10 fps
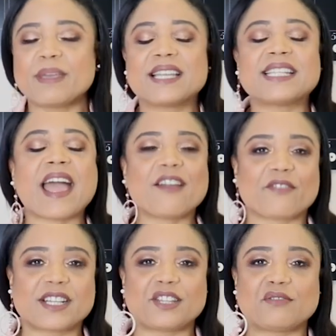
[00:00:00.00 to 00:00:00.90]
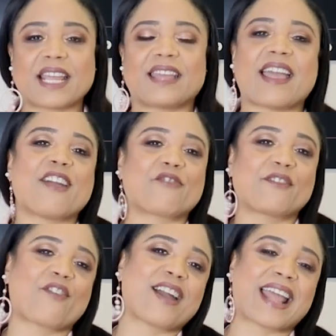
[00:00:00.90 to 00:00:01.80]
because every Tuesday and
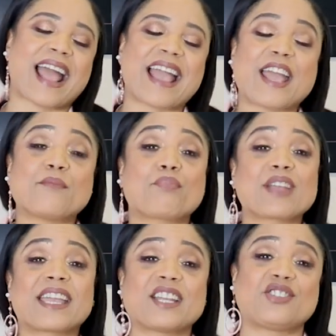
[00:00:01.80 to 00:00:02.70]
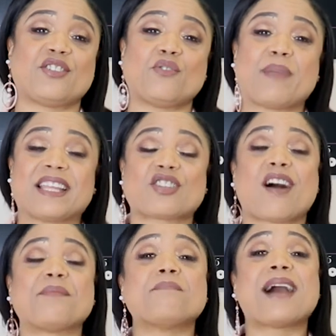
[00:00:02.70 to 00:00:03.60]
every Friday, I am bringing it to you based
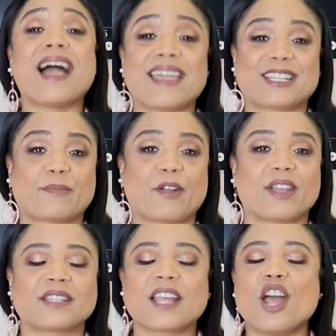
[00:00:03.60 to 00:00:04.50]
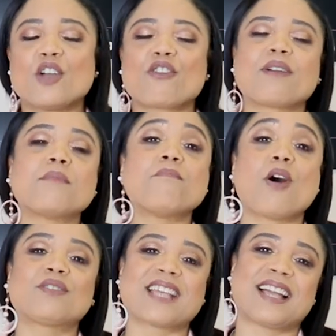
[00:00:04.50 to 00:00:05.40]
on my experience growing
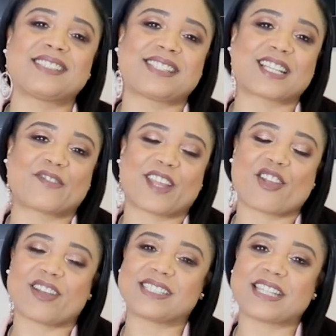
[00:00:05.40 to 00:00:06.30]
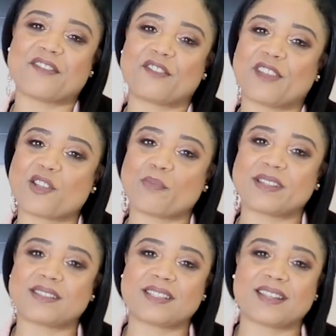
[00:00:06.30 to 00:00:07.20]
multiple six-figure and seven-figure
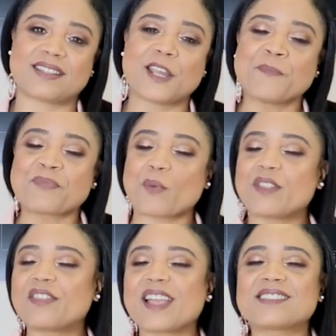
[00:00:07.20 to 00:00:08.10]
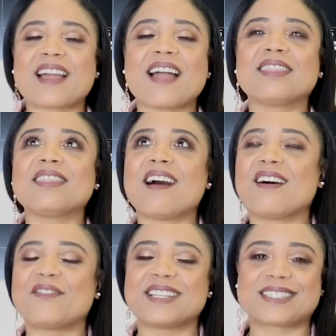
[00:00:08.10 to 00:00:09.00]
businesses. One of the things that I
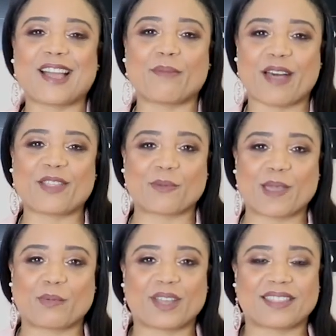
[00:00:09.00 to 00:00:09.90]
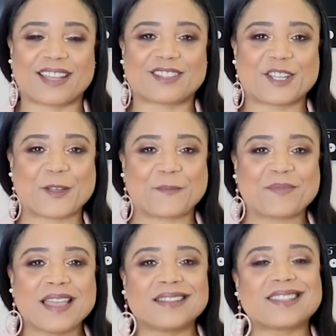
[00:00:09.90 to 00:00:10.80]
love is to help other people get there too.
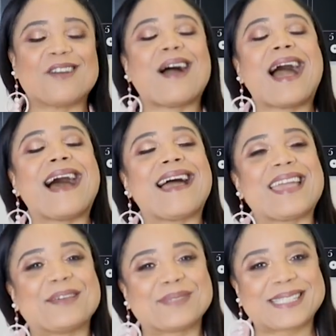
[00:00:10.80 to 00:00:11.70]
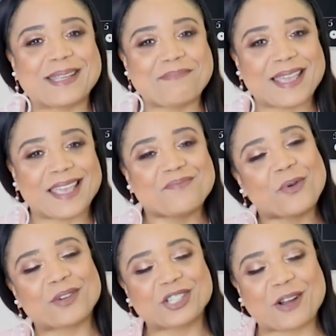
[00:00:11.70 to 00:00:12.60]
So I am CP
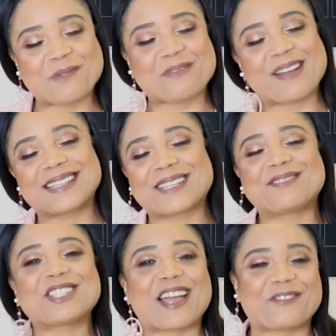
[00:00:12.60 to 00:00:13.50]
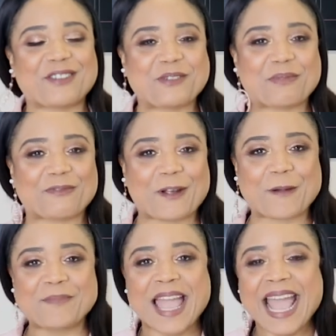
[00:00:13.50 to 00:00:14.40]
or Cheryl Perez, whichever you
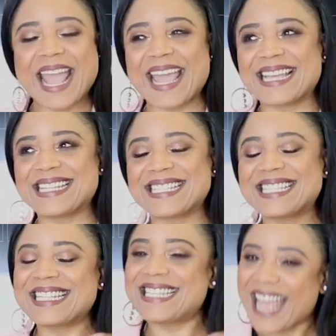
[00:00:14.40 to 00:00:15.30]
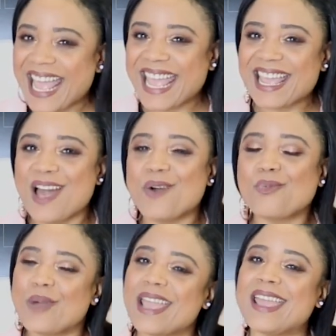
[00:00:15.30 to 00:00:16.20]
prefer. And today
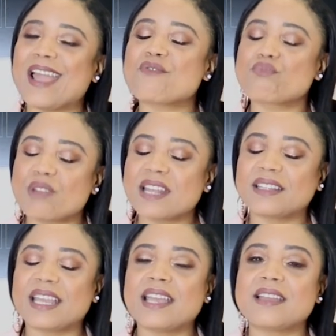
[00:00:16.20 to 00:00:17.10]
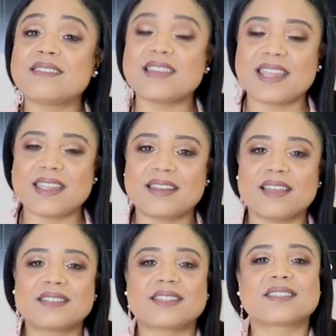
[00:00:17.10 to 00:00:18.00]
we really need
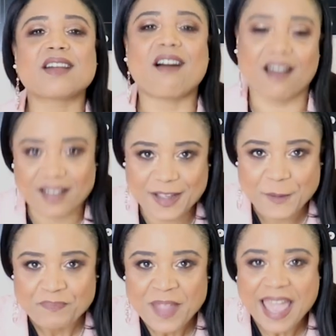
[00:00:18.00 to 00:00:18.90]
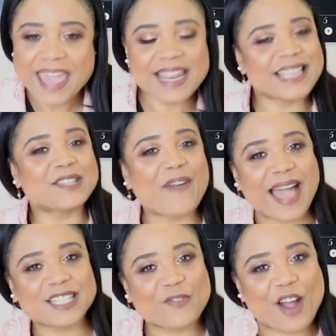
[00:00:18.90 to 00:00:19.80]
to talk. It is
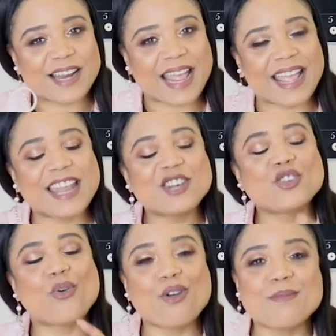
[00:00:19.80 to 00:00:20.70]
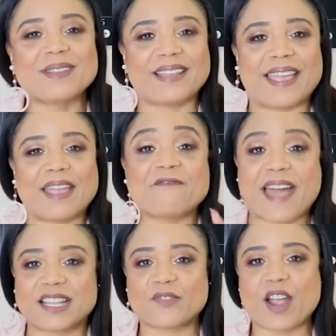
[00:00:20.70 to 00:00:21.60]
Facts Friday. And normally
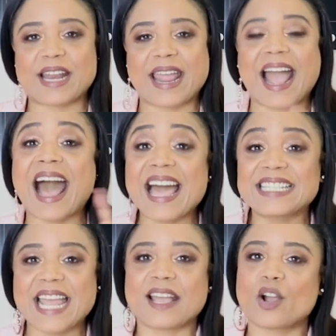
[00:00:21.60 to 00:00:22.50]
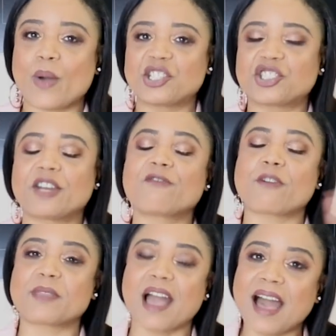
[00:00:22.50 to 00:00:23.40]
Facts Friday, I take a question
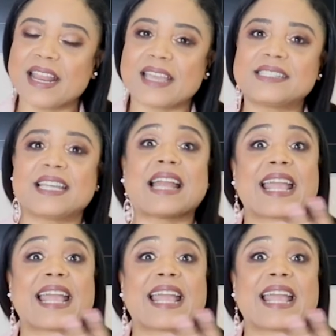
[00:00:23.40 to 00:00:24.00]
from the audience and